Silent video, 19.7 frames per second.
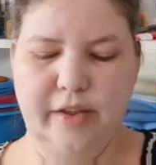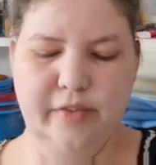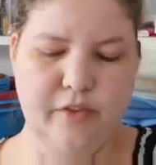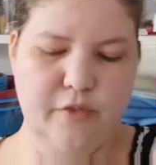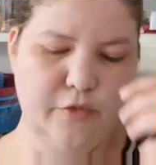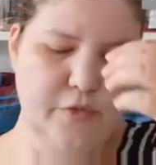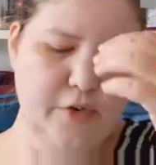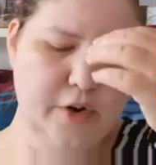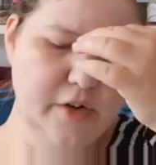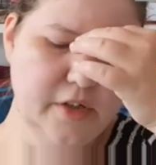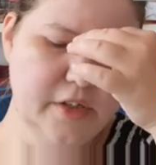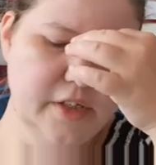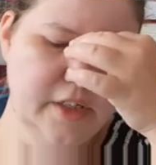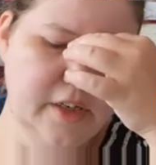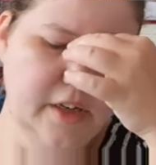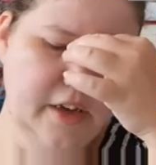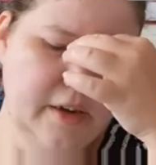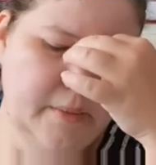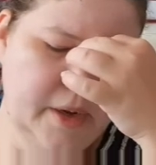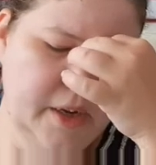the first
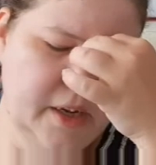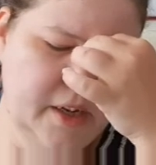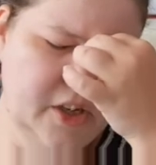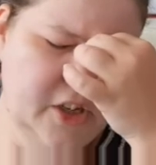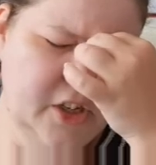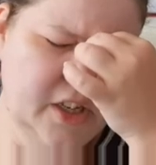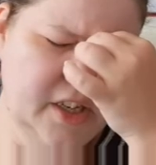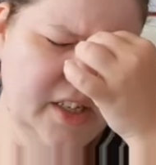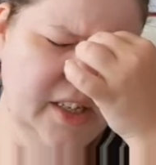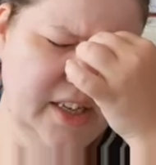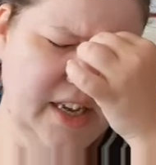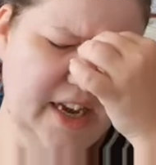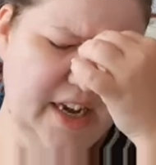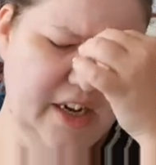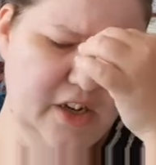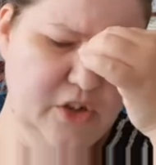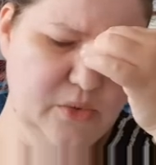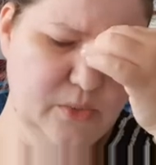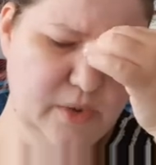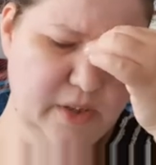image is
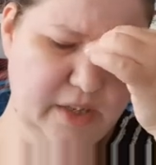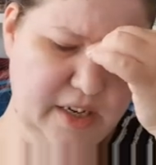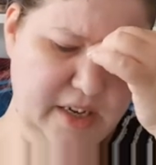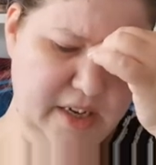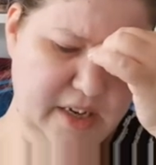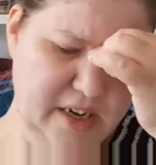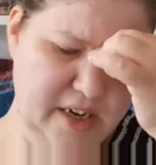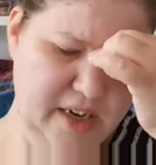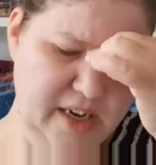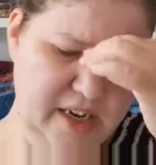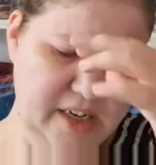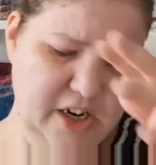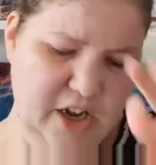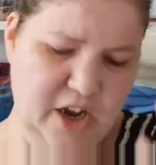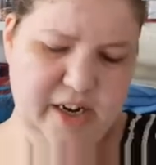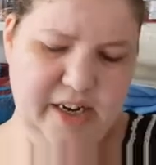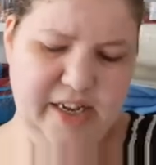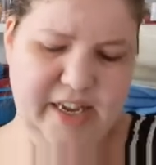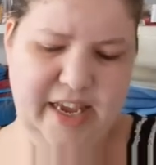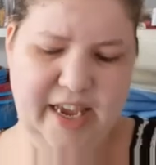actually
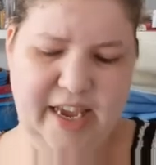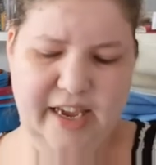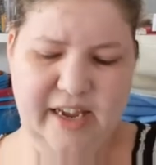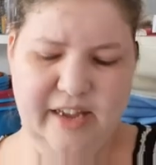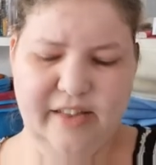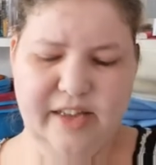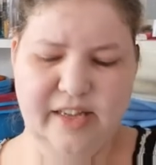not a cake.